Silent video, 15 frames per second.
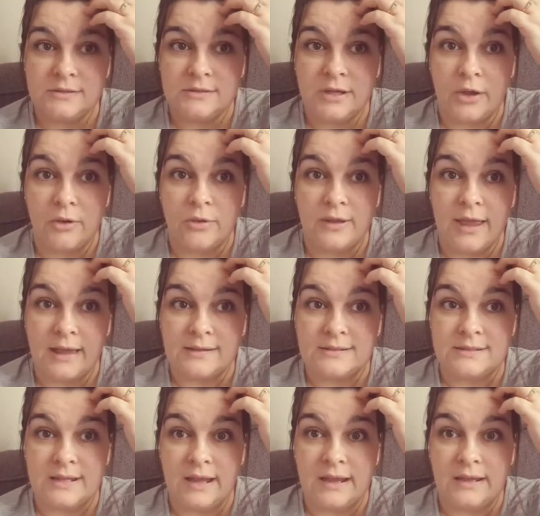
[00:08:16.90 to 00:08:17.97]
so yes,
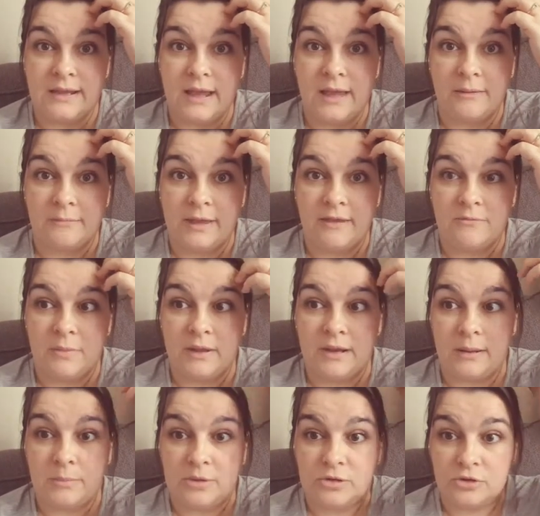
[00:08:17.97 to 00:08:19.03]
they gave me an
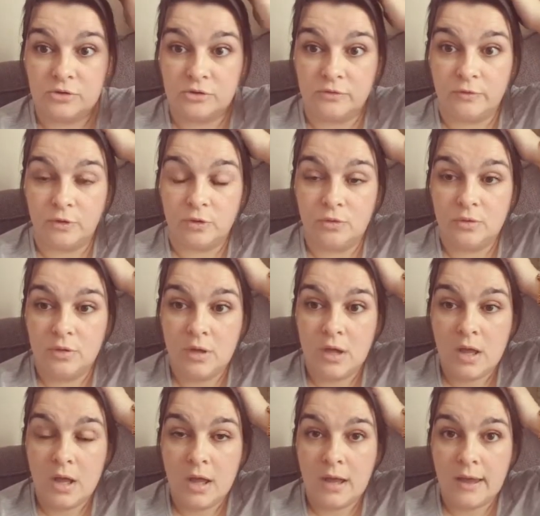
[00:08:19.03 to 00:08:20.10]
epidural,
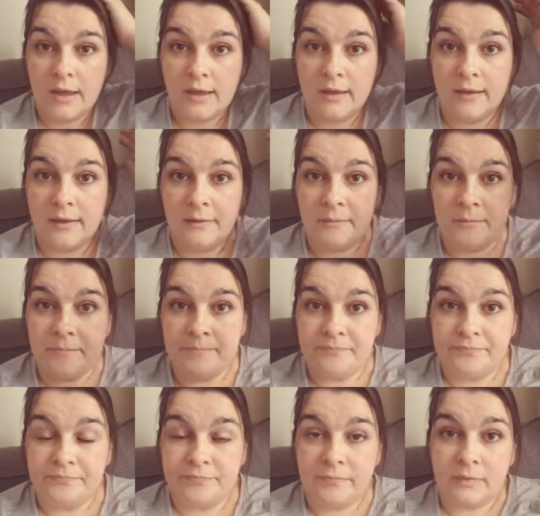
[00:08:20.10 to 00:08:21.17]
and